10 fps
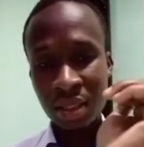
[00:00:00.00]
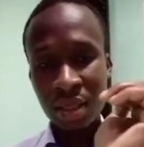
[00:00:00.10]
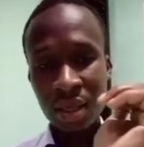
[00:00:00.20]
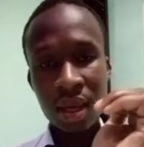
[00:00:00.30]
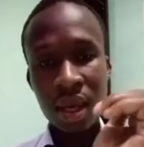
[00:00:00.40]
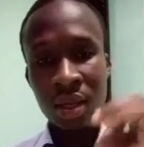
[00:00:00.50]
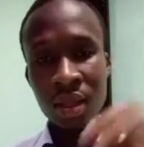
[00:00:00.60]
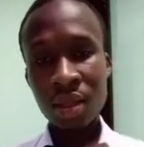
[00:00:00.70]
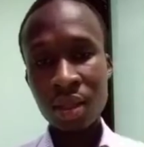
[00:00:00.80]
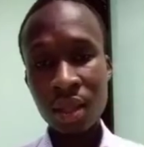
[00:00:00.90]
and then
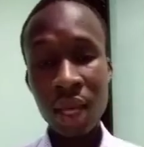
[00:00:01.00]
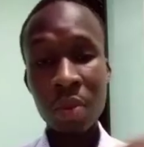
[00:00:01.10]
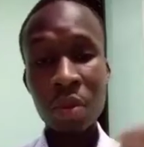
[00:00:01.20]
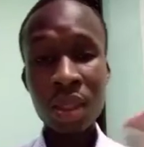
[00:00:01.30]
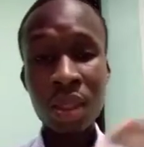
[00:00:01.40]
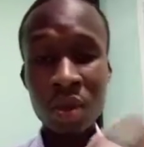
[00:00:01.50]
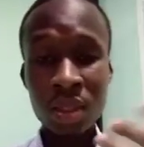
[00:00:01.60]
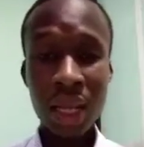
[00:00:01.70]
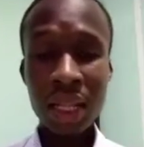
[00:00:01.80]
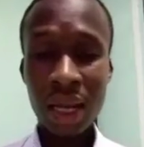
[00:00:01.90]
they don't
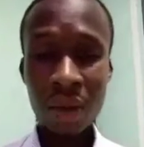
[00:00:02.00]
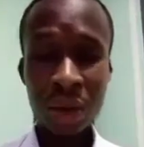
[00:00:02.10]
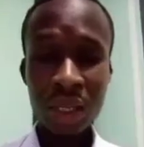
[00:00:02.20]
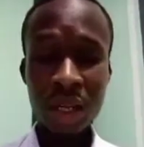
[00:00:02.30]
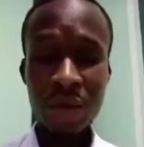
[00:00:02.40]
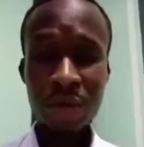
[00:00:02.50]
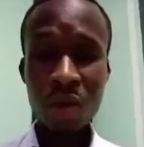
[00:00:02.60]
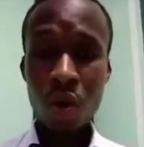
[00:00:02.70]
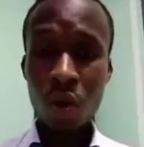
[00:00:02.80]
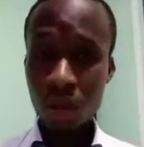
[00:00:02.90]
allow enough
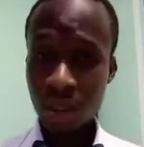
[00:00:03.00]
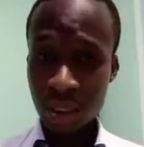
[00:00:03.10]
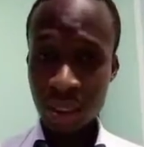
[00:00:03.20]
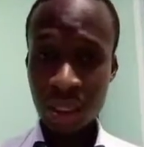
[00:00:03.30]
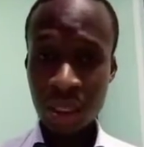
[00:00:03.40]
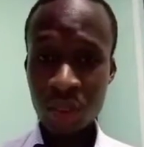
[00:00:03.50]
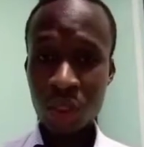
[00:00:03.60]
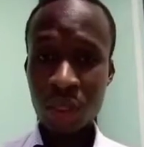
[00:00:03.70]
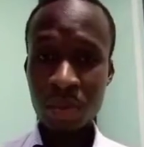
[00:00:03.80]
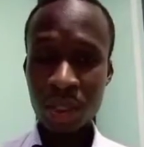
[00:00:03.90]
oxygen into the
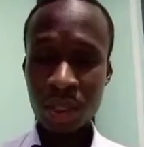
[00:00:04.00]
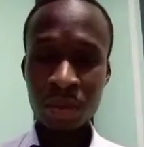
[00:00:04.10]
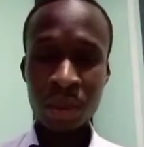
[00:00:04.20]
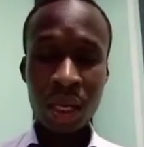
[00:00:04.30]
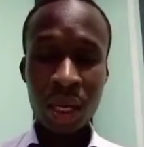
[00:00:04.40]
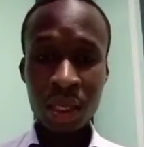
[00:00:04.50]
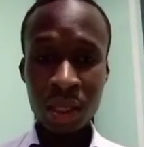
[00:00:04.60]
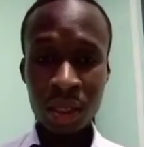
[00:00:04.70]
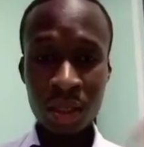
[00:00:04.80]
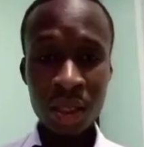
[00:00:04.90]
body, and then
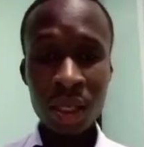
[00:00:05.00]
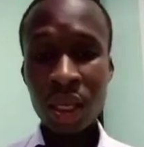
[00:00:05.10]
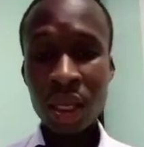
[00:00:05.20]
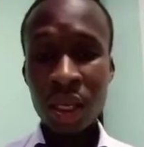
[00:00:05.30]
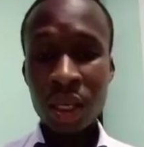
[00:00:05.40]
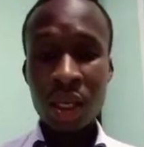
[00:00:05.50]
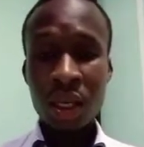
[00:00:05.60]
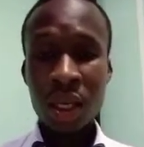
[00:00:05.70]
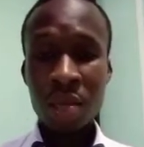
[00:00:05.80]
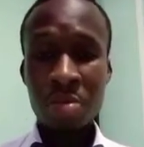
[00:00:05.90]

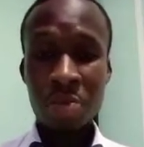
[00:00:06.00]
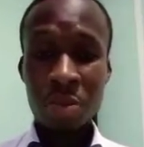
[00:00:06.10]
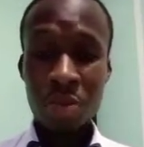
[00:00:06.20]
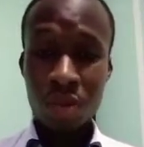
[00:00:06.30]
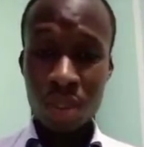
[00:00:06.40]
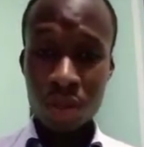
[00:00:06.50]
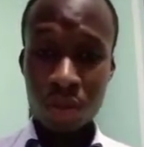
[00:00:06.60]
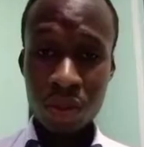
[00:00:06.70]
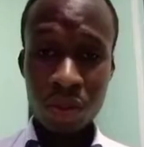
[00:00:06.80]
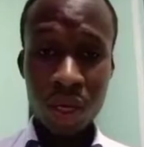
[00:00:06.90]
people with sickle cell
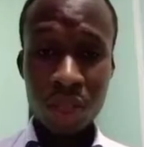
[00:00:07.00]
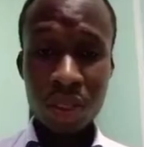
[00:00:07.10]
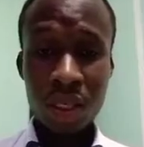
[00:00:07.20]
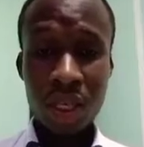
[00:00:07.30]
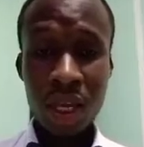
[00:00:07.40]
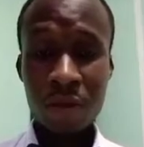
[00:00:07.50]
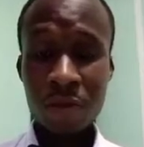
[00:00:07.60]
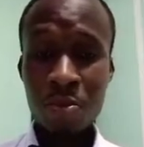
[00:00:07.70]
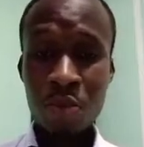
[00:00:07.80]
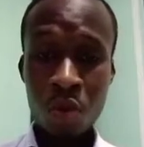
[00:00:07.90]
actually have
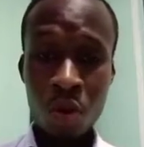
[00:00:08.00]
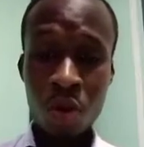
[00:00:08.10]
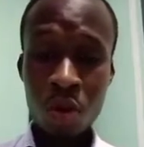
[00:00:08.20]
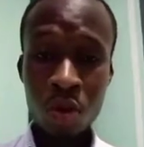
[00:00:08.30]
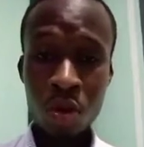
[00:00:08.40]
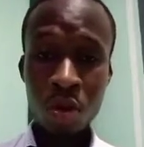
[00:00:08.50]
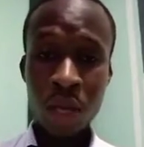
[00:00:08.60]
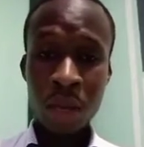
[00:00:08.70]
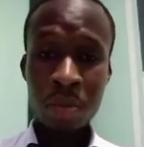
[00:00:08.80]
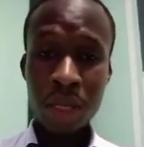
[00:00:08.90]
poor
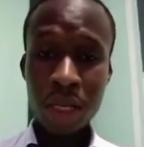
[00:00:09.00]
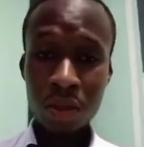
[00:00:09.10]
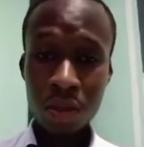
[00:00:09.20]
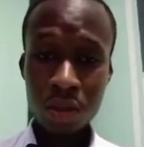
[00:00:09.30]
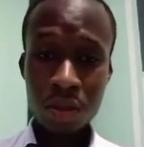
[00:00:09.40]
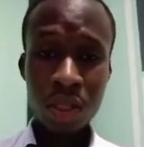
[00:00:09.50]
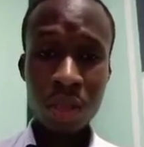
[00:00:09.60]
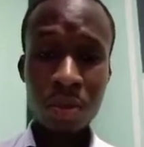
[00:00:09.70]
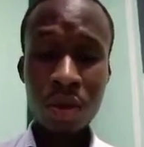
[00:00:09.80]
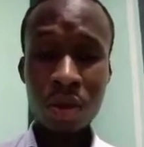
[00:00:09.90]
blood clotting. So their blood,
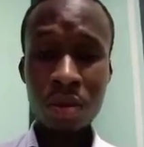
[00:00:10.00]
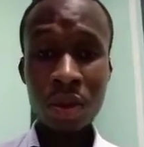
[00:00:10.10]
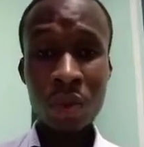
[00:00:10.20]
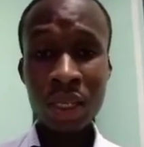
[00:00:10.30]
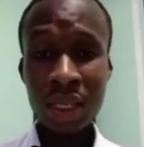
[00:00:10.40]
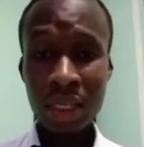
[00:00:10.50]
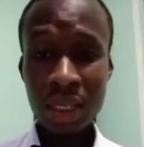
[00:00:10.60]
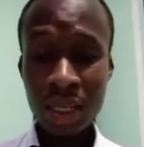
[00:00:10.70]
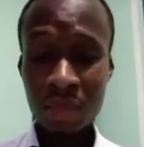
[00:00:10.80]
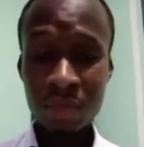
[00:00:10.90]
when they get hit,
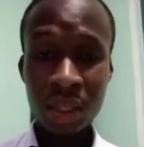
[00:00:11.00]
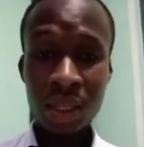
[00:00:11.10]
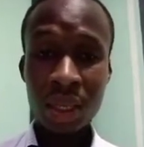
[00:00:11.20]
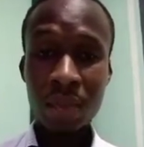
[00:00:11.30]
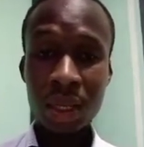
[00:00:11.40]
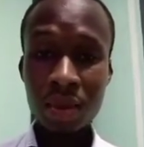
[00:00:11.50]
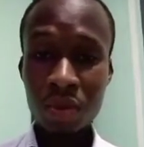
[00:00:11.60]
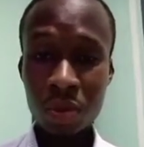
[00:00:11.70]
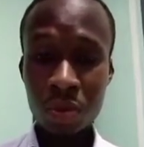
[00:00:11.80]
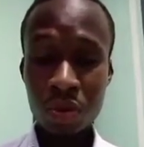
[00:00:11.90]
their blood is not able
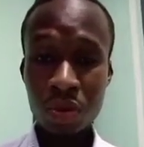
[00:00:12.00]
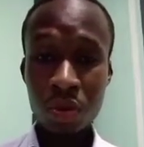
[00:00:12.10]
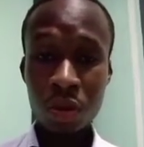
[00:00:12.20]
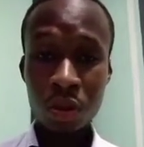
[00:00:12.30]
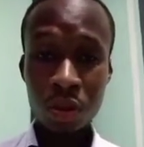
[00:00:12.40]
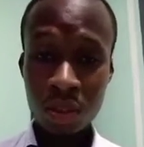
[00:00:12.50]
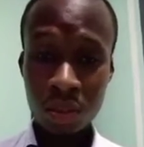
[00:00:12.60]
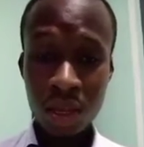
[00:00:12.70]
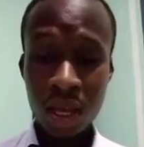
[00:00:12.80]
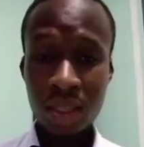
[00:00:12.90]
to clot
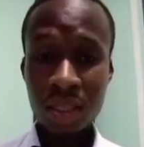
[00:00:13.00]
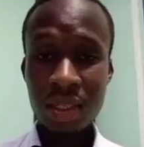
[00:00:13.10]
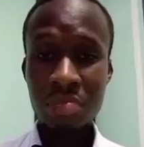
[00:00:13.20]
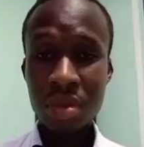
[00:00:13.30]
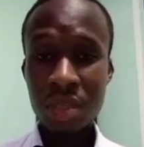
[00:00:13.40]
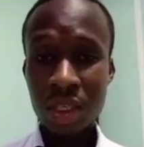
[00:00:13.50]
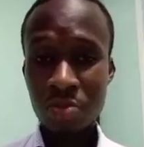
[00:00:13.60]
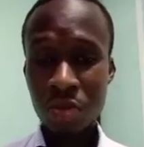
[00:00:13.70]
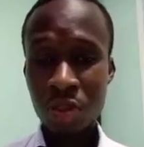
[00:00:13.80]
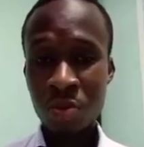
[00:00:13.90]
as best as possible,